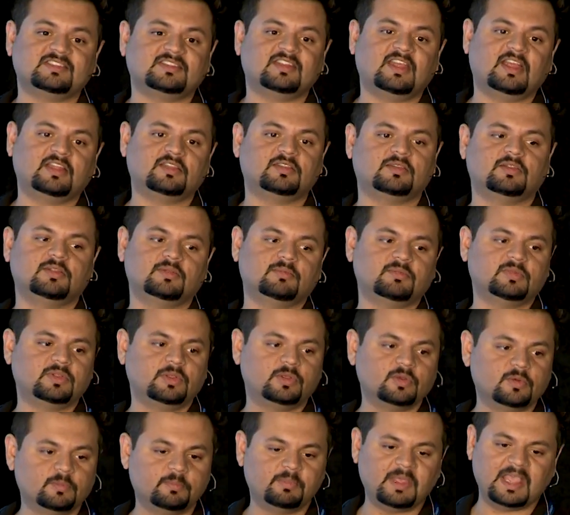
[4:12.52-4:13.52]
that
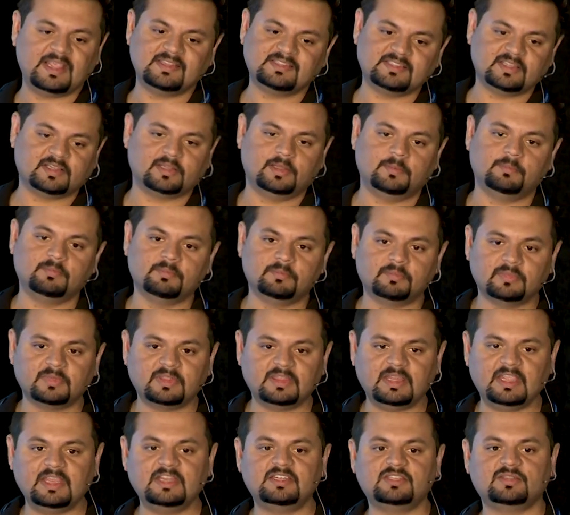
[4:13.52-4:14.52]
you basically
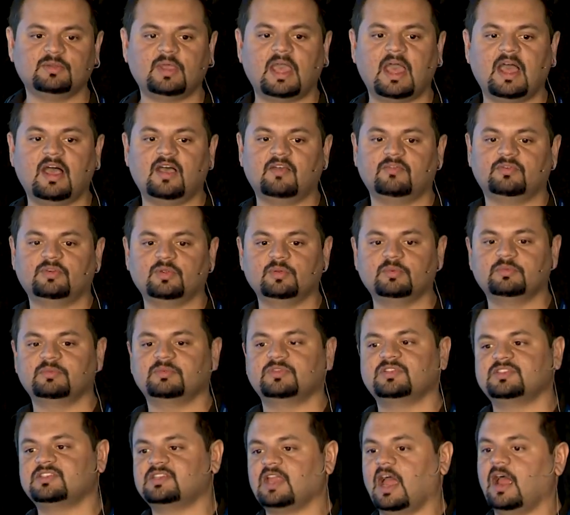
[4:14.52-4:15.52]
need to have to
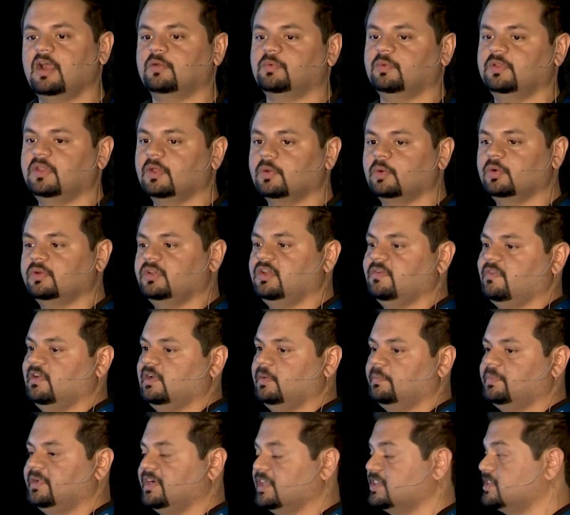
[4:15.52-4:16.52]
start with a good
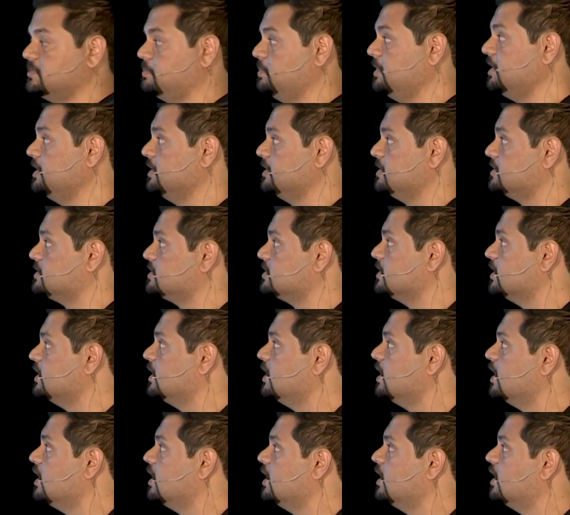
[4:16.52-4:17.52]
developer experience.
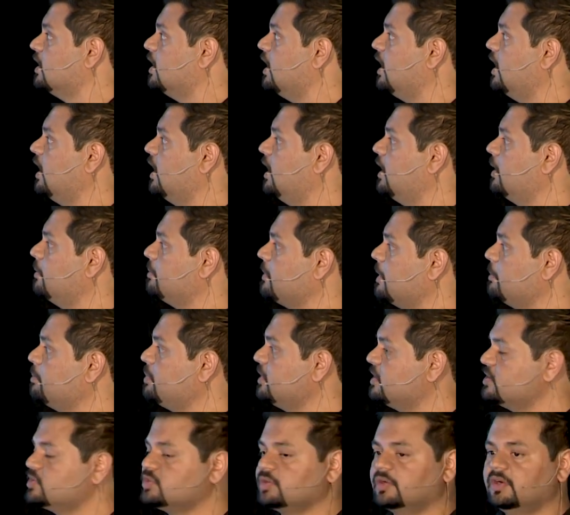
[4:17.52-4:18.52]
I'm
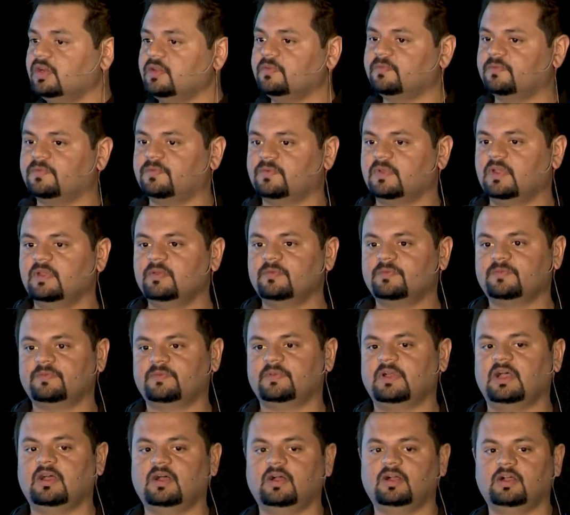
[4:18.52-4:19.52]
pretty sure if
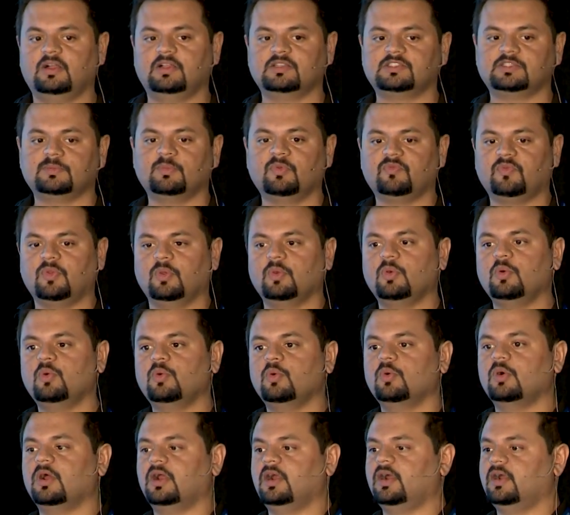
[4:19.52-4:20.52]
some of you
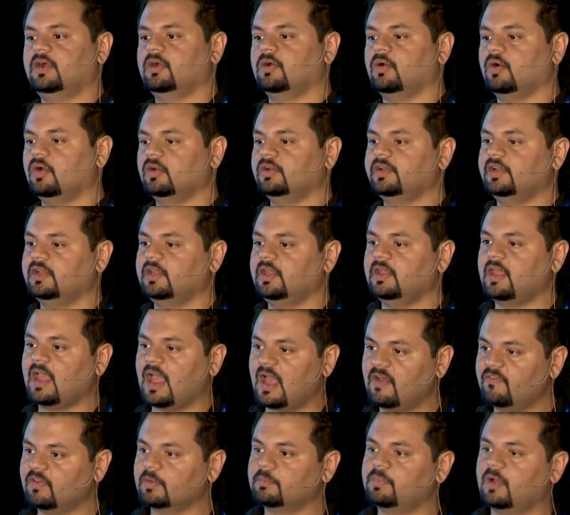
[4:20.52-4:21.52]
who are already
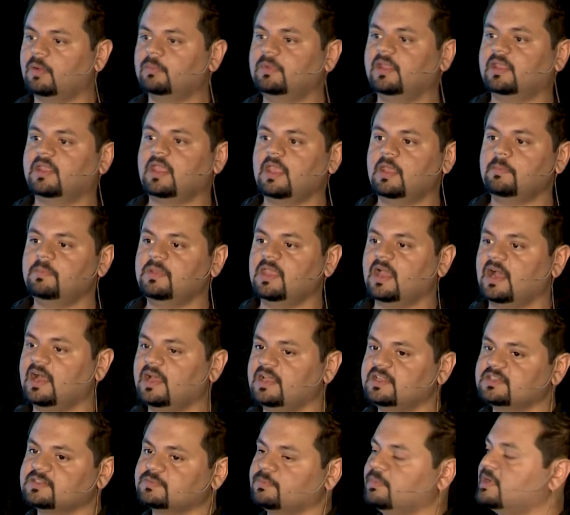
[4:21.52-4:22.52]
having public
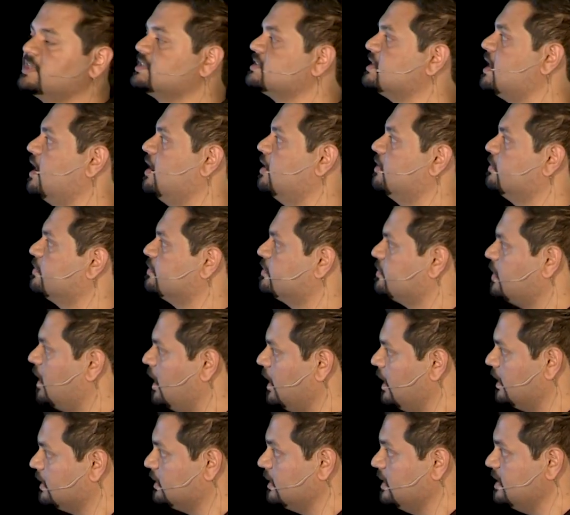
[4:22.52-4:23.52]
APIs must have
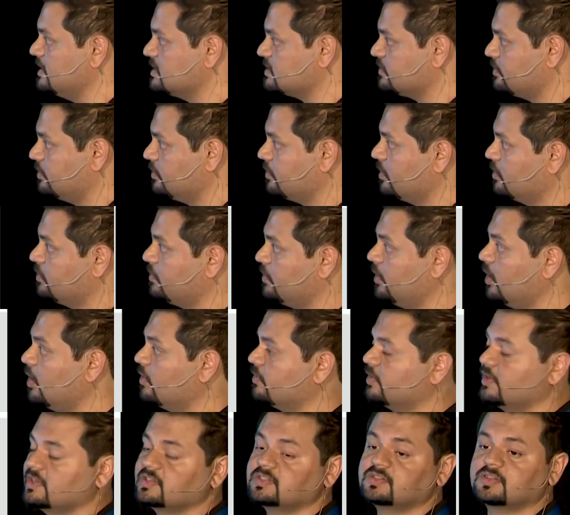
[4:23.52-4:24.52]
at least a few
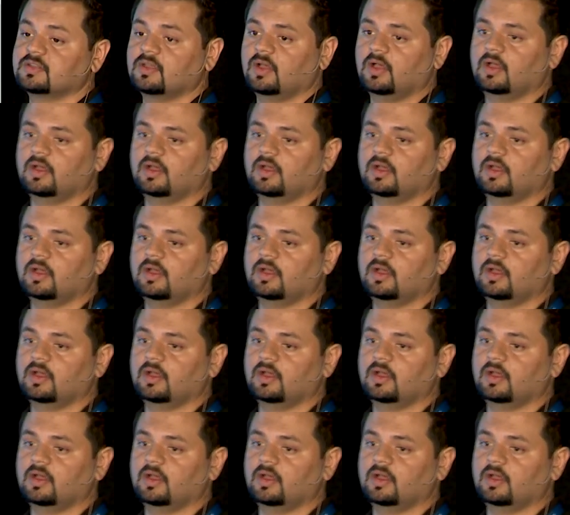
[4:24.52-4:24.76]
of this